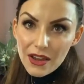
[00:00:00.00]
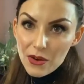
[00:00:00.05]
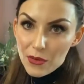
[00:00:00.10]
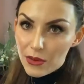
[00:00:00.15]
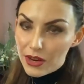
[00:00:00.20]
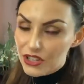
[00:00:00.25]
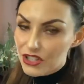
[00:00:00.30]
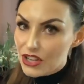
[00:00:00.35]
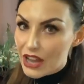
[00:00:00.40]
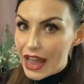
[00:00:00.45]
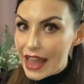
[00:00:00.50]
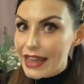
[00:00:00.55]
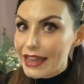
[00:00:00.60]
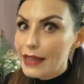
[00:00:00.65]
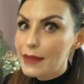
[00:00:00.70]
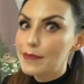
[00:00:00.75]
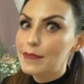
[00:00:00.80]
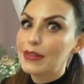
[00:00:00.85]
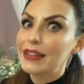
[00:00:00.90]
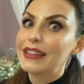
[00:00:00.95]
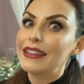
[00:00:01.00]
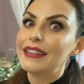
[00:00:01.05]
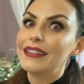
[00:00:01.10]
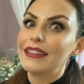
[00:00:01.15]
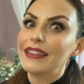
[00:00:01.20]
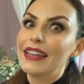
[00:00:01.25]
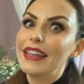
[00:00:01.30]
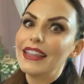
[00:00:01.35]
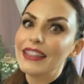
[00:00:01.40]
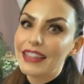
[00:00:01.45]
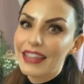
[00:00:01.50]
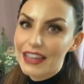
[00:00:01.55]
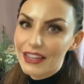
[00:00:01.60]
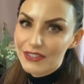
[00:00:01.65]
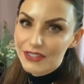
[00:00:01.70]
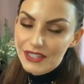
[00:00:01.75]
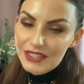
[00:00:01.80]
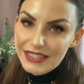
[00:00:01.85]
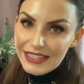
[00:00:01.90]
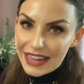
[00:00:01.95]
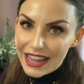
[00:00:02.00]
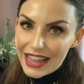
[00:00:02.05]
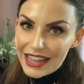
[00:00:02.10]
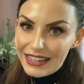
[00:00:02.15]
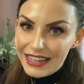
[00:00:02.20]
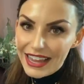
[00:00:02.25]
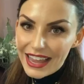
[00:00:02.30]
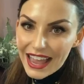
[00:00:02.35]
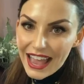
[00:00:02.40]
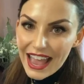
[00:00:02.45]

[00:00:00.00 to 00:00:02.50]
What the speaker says: which I completely understand,